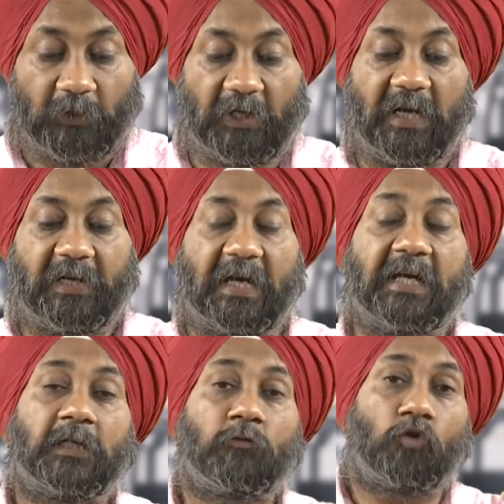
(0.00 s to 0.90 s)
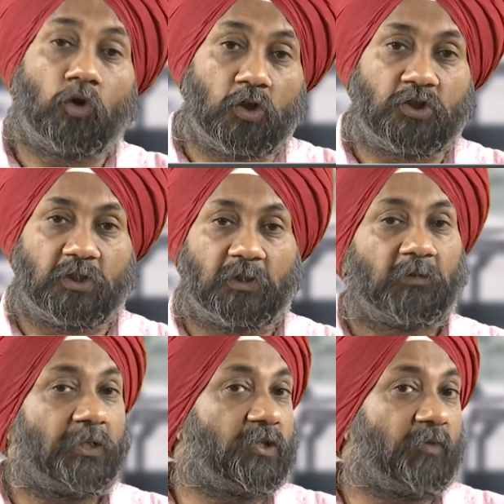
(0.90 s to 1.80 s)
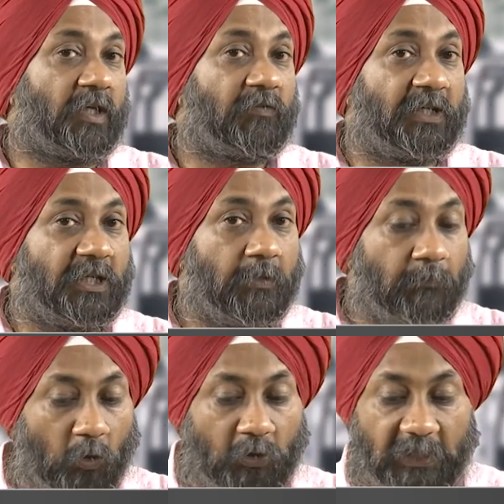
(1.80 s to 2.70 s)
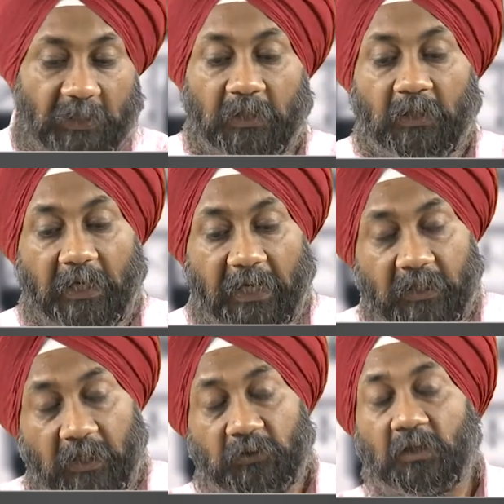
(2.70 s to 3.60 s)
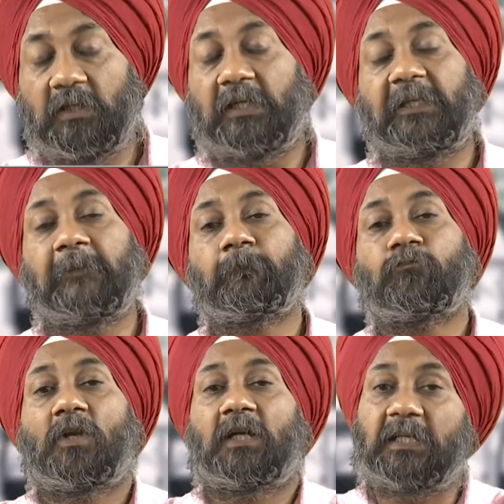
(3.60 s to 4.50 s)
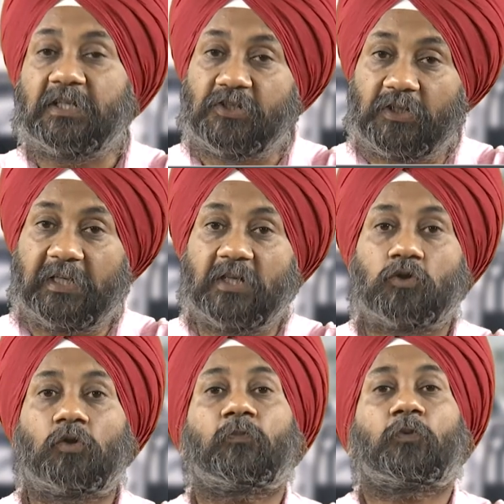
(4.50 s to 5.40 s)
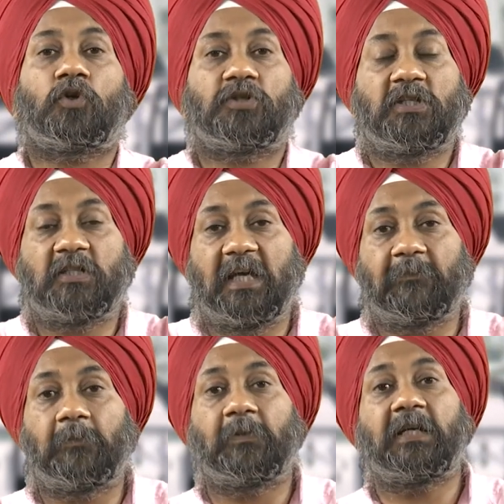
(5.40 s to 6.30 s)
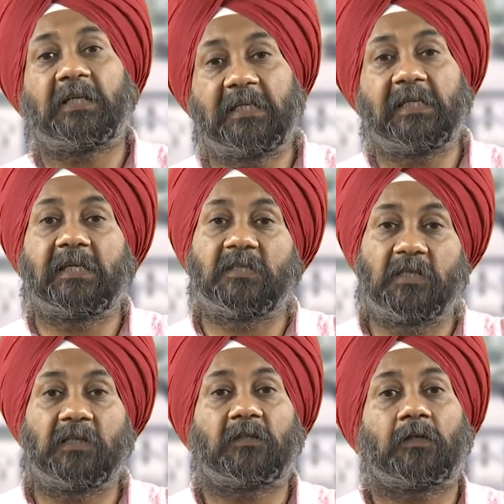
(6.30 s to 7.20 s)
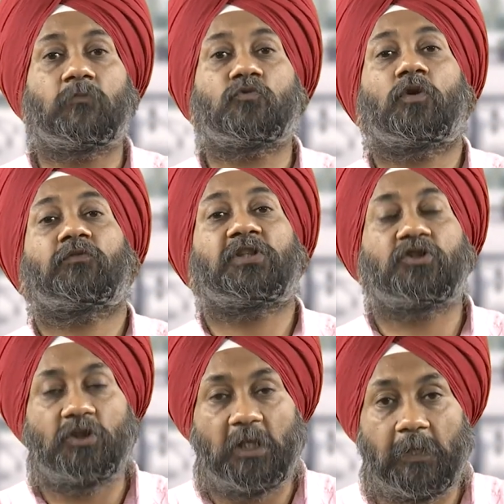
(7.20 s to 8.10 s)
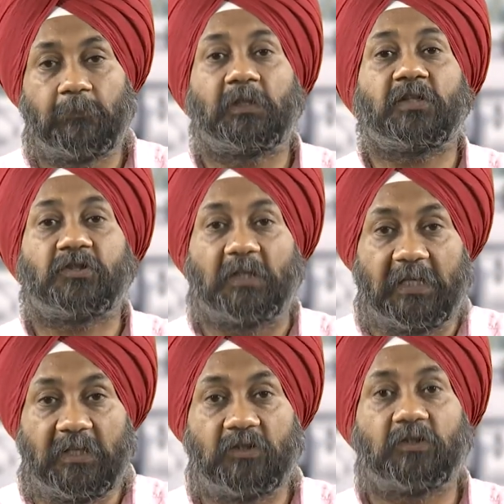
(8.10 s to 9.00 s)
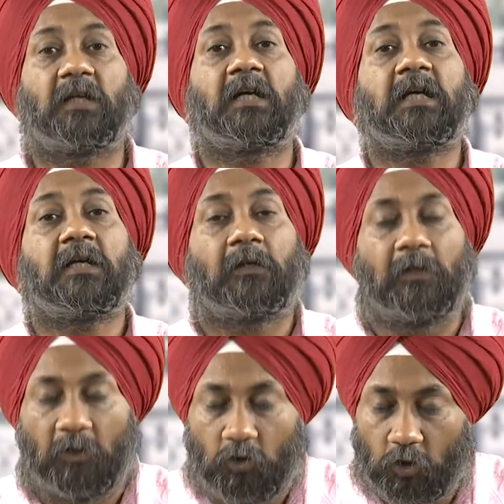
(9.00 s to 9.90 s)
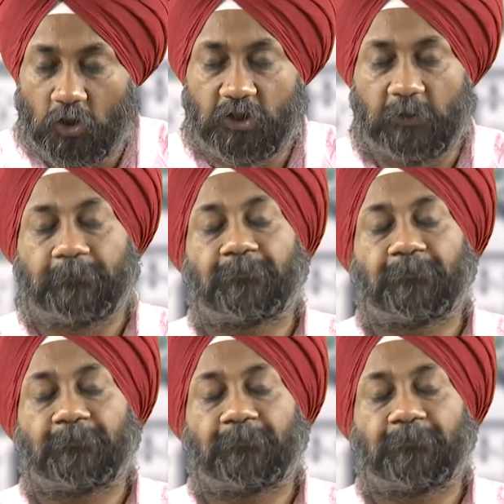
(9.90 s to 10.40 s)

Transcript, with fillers: relative cost is very very important and other cutting constraint. So, process capability is in terms of the shape, the size, the uh, cost,